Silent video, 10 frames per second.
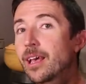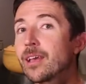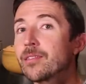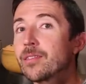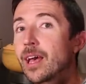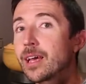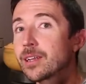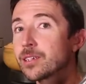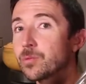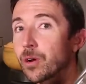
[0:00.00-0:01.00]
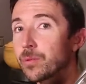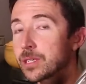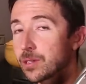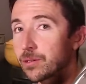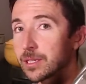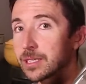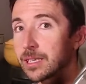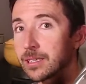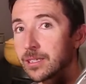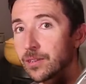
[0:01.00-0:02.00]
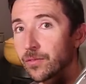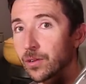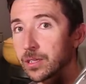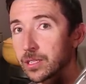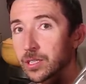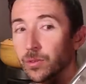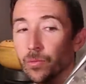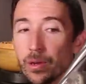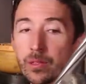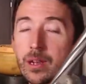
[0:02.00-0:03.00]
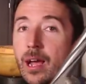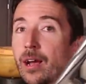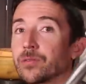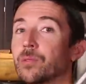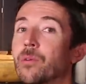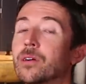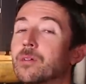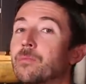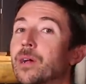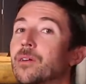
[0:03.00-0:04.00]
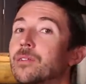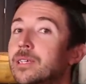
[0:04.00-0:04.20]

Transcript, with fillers: And that is where we start to see the difference with an aftermarket barrel.